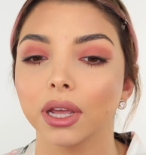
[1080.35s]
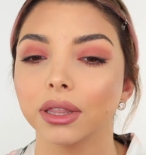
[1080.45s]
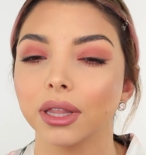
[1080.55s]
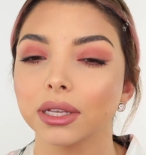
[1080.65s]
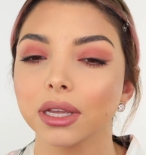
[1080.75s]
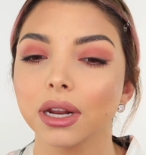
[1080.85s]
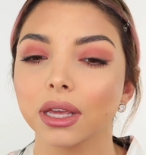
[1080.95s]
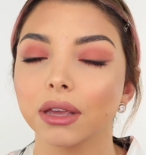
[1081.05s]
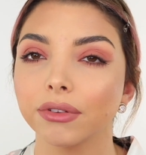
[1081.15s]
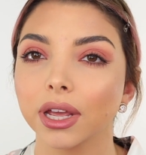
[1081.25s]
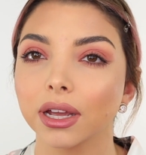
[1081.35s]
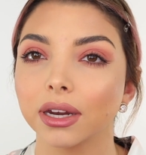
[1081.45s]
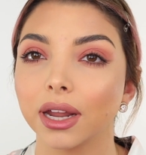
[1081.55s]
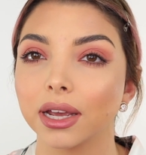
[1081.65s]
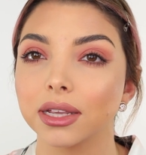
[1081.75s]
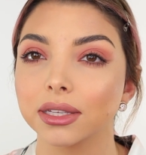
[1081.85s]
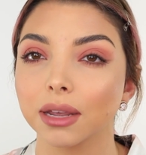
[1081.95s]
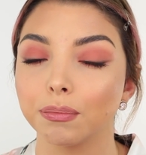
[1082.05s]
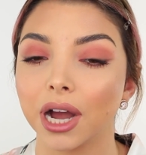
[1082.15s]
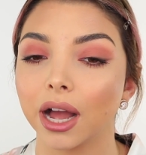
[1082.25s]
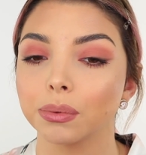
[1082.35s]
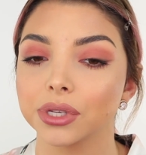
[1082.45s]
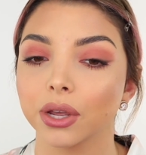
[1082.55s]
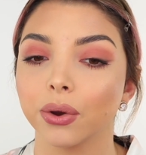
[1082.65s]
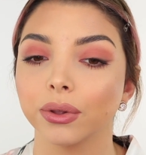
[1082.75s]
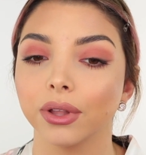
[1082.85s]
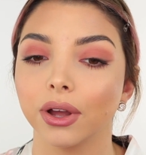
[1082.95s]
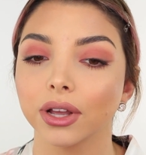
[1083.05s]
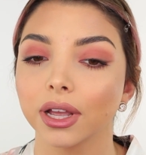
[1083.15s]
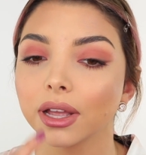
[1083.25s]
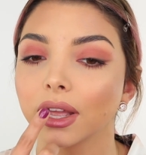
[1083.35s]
and that's gonna give like a nice like popsicle look.